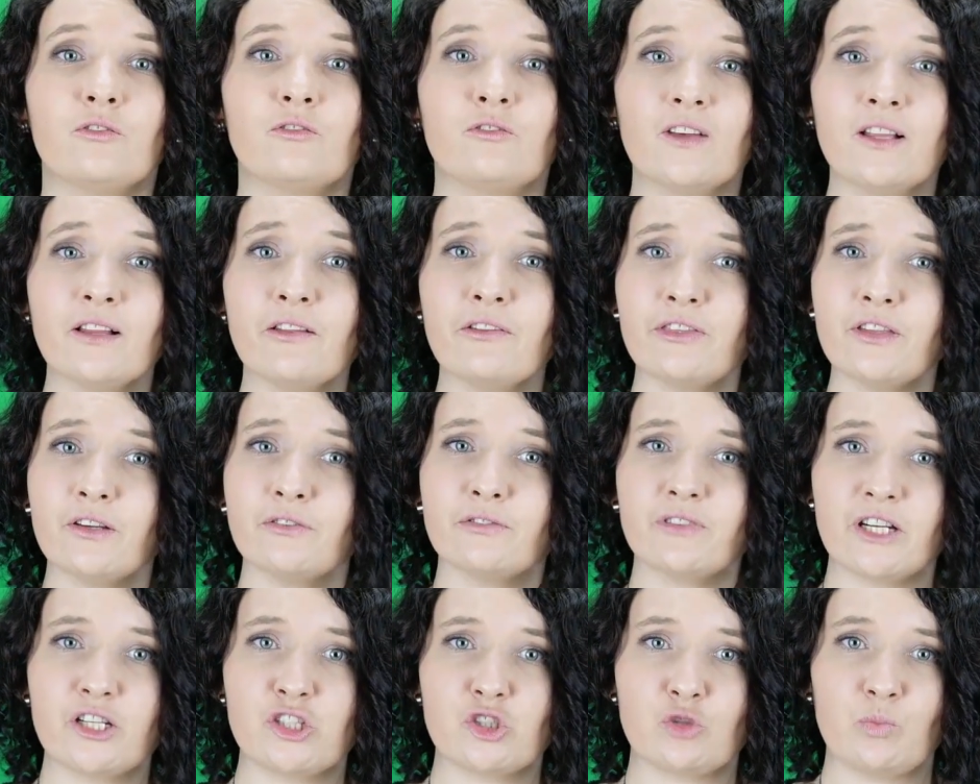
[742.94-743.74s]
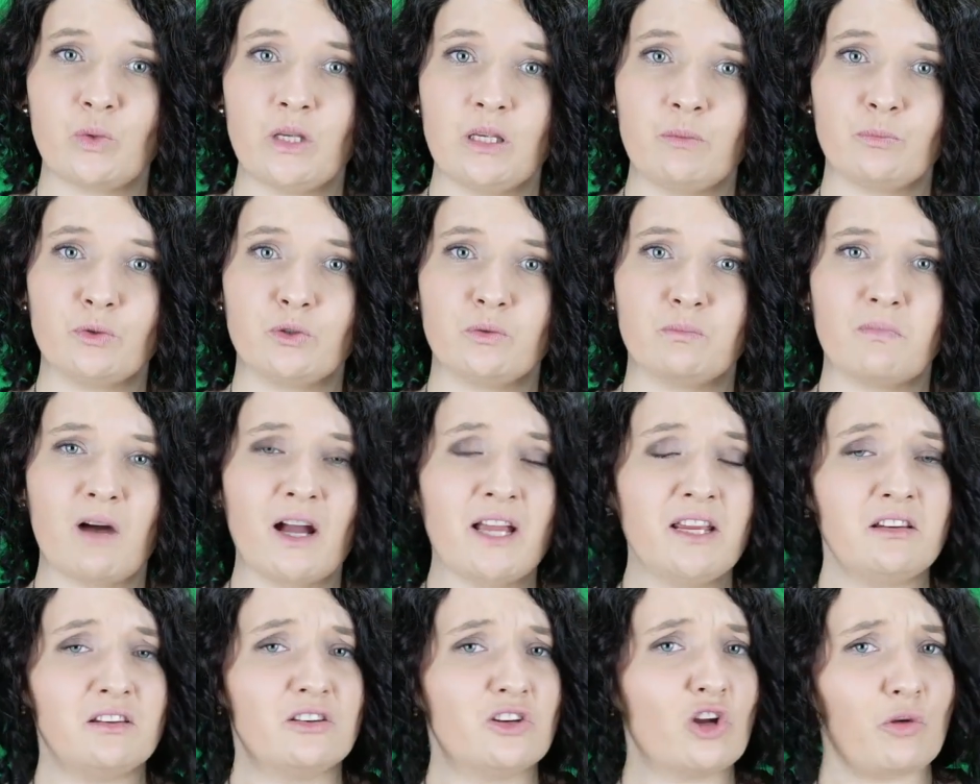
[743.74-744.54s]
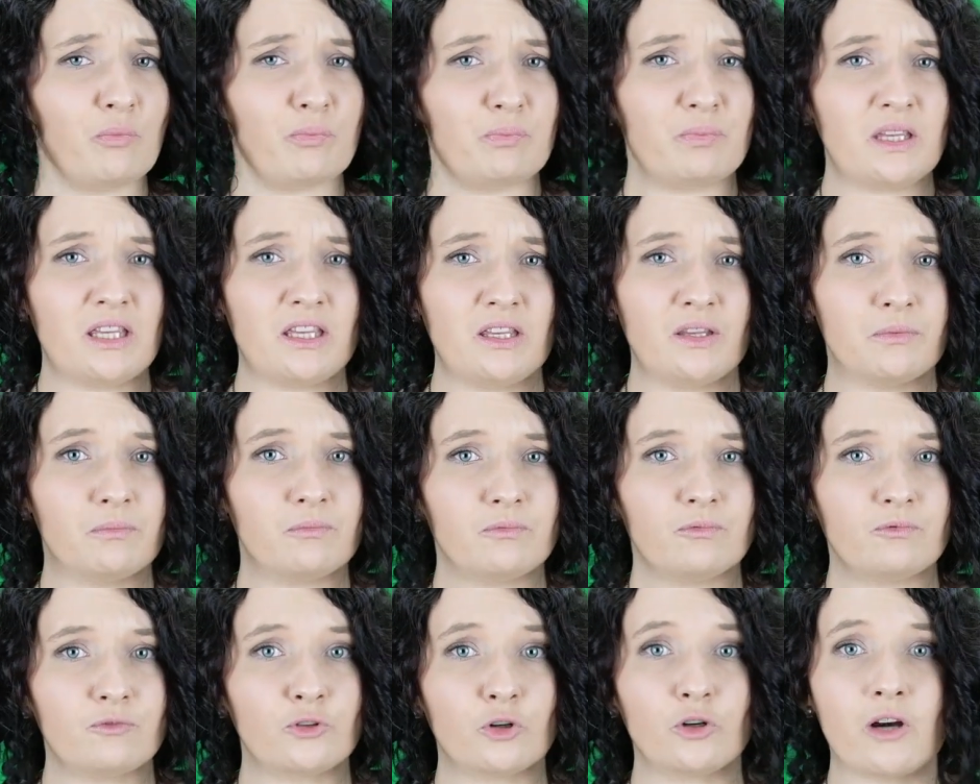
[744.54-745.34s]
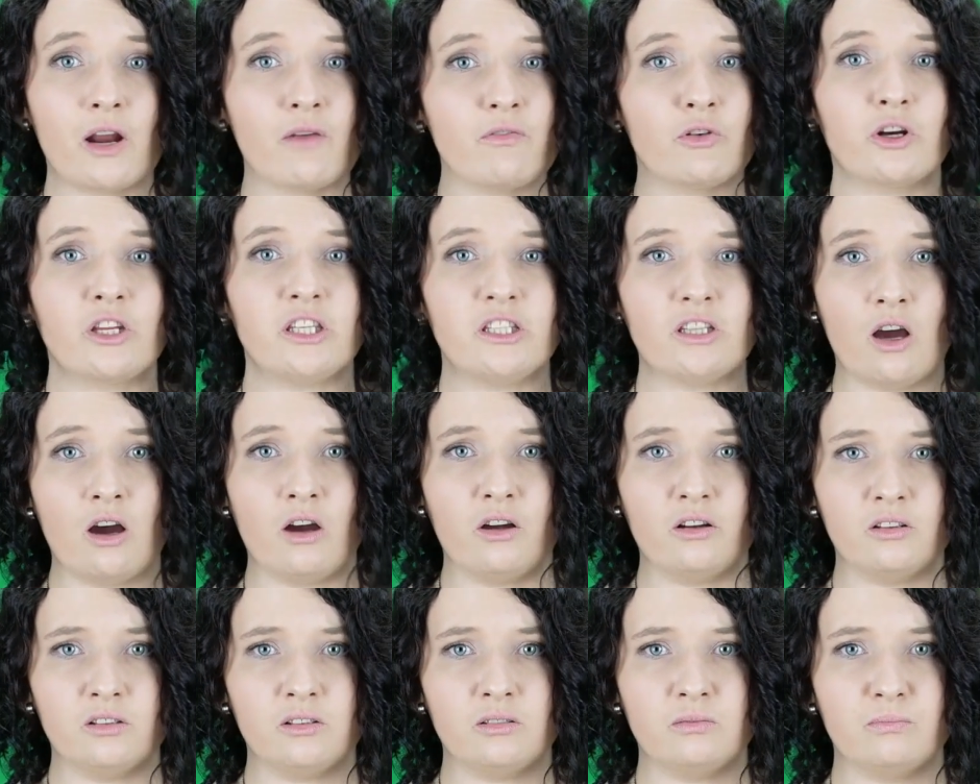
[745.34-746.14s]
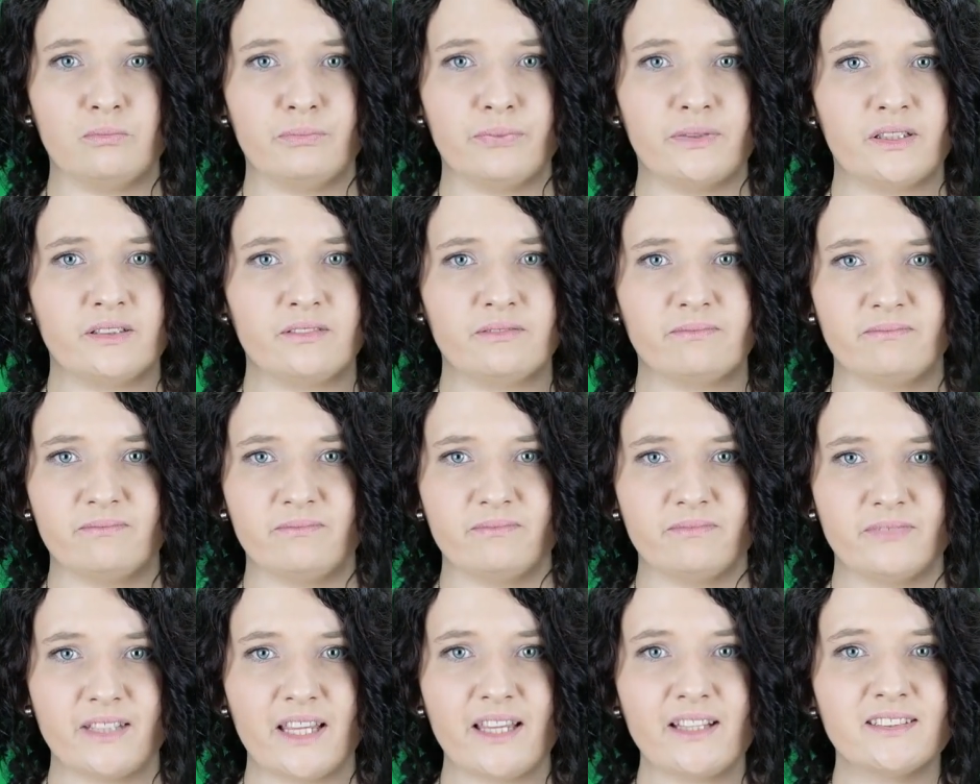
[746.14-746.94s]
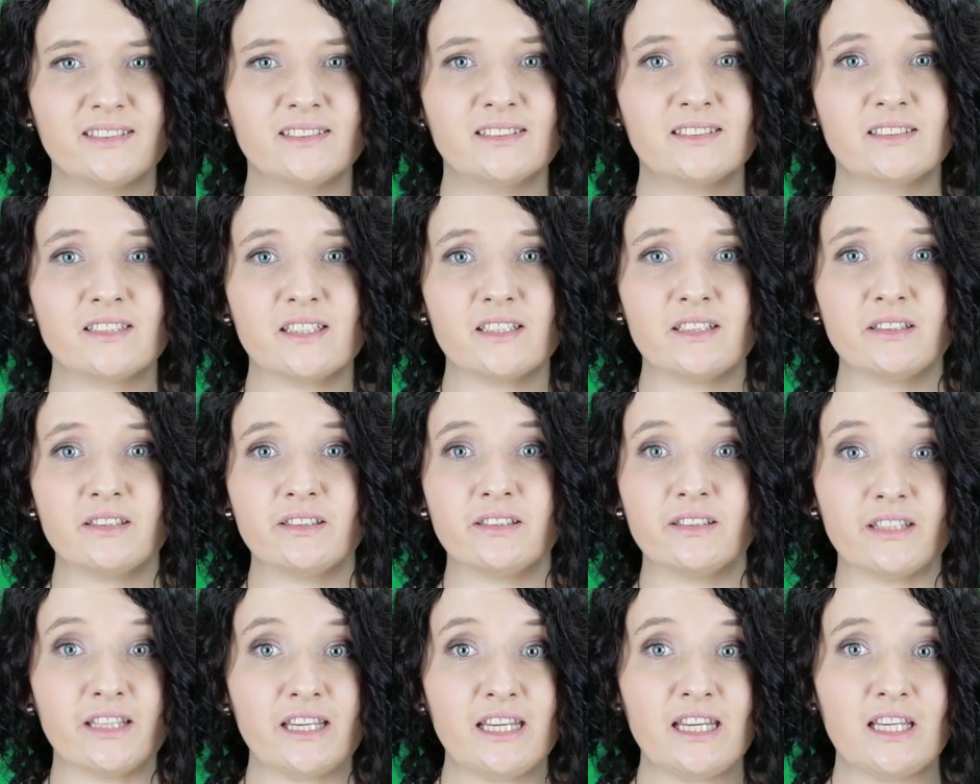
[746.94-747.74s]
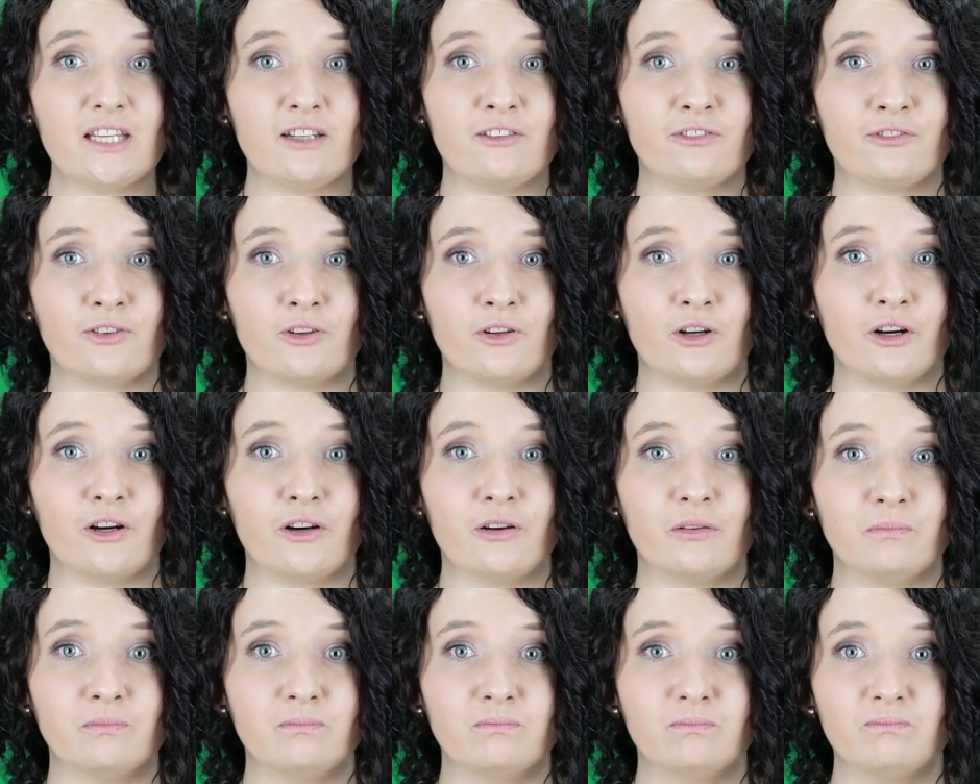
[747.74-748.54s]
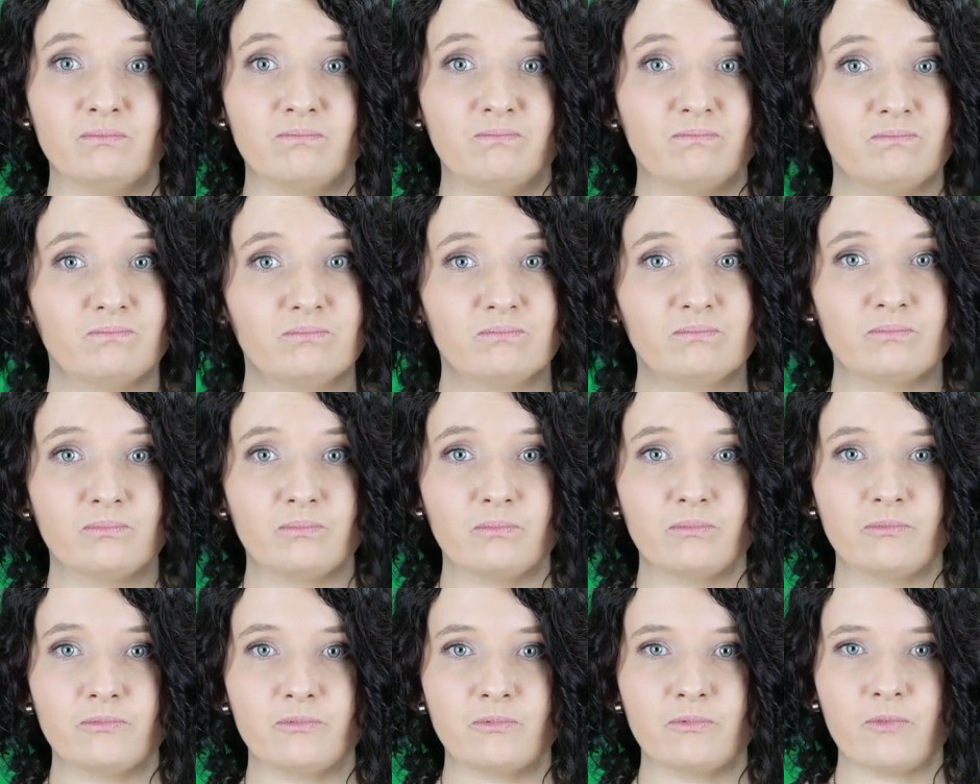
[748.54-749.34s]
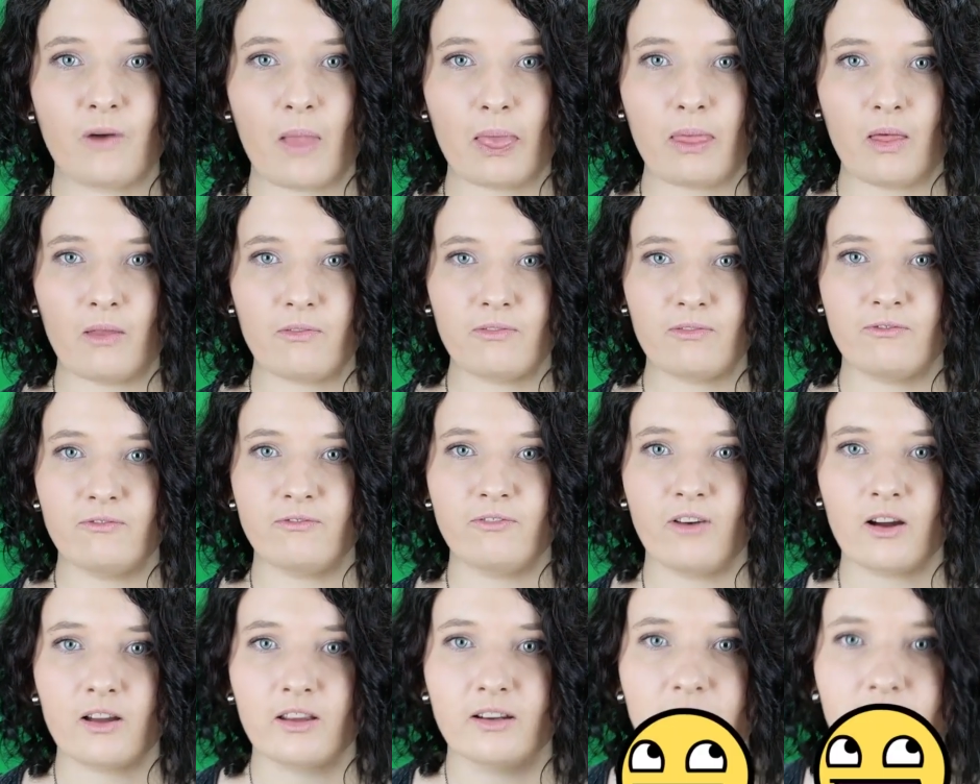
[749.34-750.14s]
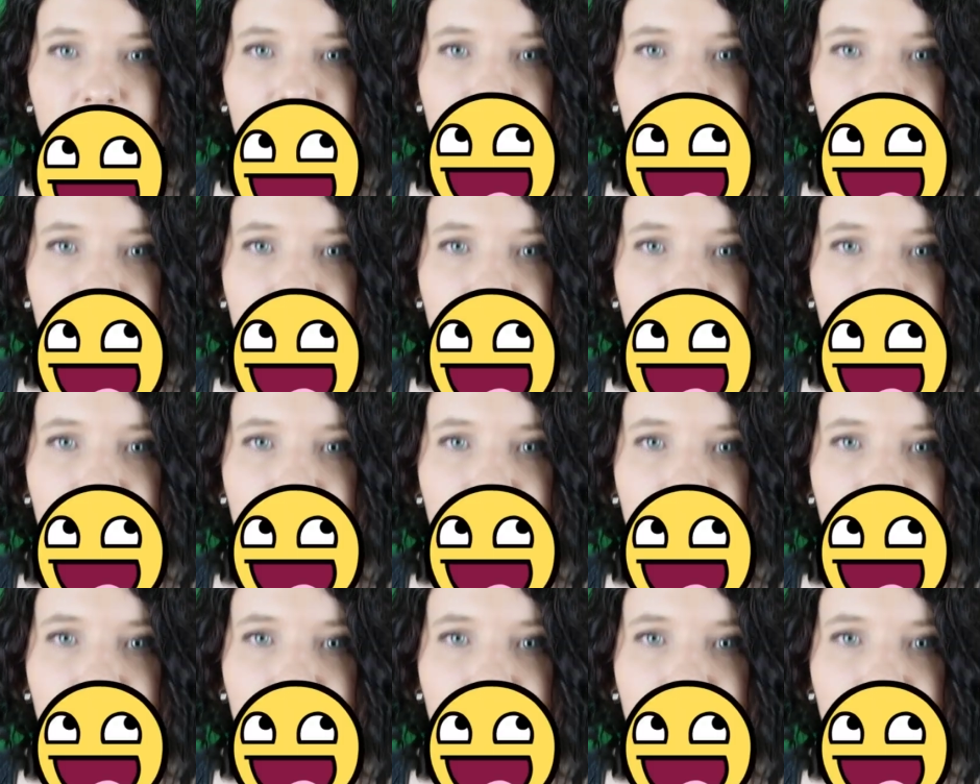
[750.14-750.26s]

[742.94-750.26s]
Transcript: Filthy rich people might not be forever young, but they'd still lead for. for the f.